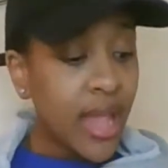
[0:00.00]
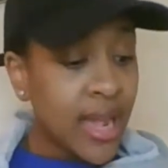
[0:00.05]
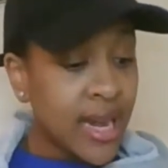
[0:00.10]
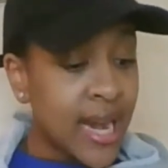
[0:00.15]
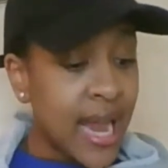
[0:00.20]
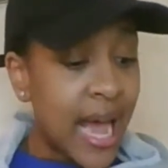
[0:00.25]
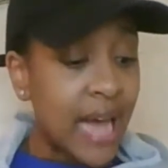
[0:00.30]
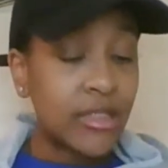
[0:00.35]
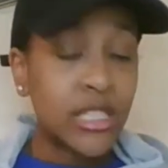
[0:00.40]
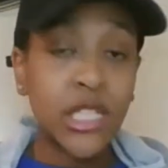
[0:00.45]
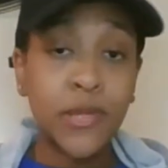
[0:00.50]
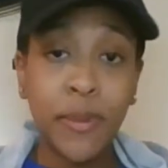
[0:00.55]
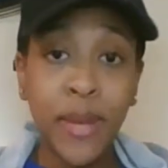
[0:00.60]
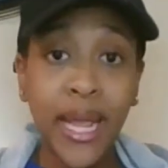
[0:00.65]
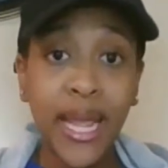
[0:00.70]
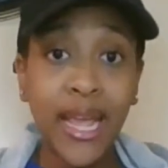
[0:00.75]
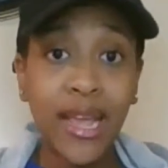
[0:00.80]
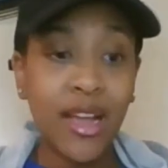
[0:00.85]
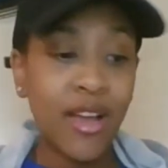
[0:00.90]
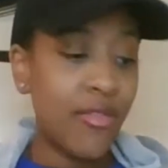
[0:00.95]
Now,
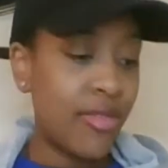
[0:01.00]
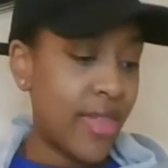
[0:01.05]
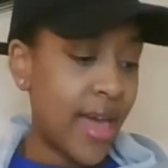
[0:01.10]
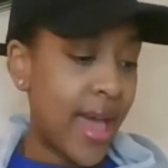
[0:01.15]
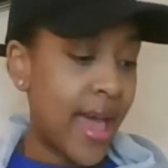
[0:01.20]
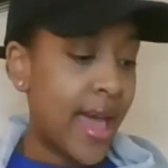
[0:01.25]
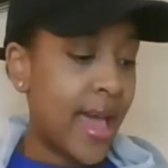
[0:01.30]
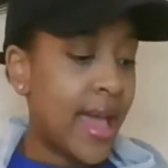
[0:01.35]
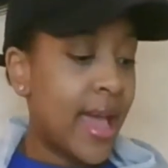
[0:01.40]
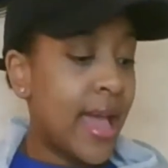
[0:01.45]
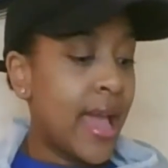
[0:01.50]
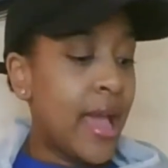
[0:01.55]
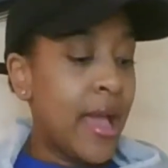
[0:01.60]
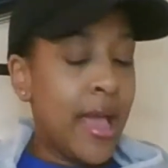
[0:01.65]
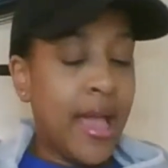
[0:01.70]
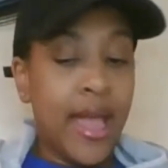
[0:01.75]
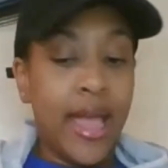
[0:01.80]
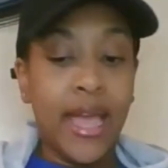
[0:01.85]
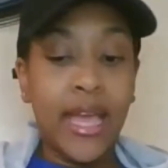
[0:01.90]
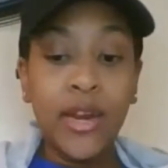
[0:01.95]
speaking of that,
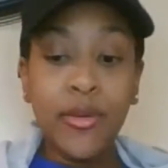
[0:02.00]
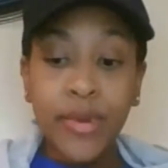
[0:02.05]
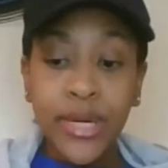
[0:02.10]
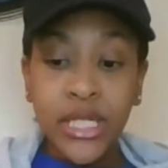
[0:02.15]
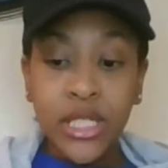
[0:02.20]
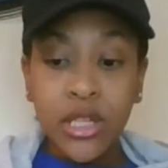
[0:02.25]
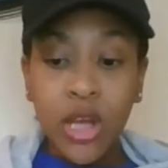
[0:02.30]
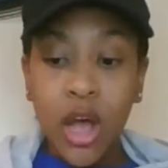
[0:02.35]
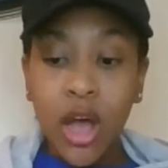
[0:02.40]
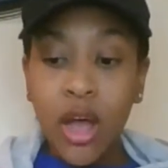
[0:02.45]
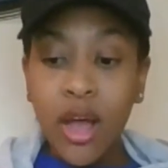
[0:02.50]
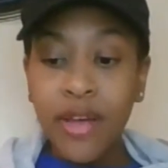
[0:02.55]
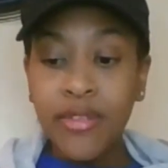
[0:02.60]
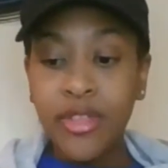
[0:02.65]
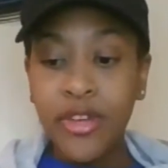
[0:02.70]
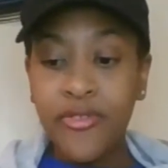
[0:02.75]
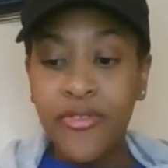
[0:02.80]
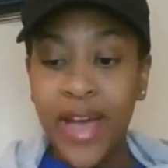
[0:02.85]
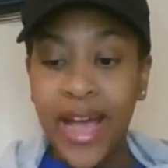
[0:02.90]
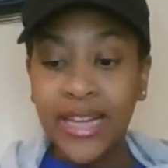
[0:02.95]
in result of
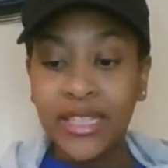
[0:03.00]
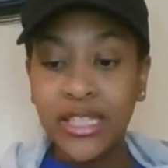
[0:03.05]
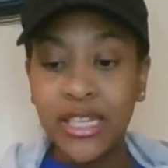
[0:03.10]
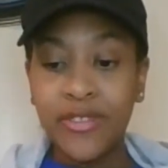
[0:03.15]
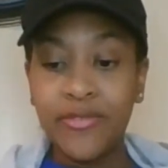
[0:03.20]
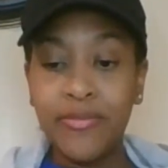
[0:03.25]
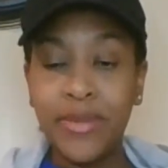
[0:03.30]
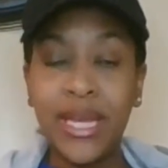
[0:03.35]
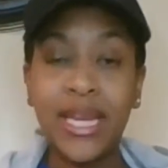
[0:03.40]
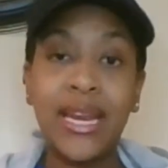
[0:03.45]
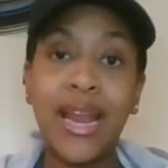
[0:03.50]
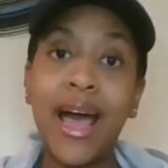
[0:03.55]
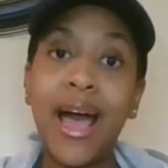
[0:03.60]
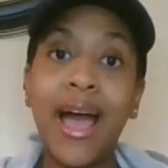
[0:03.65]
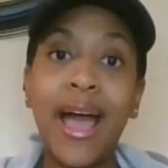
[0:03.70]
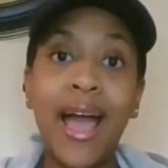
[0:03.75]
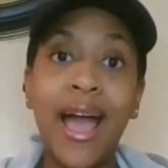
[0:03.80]
the fact of me not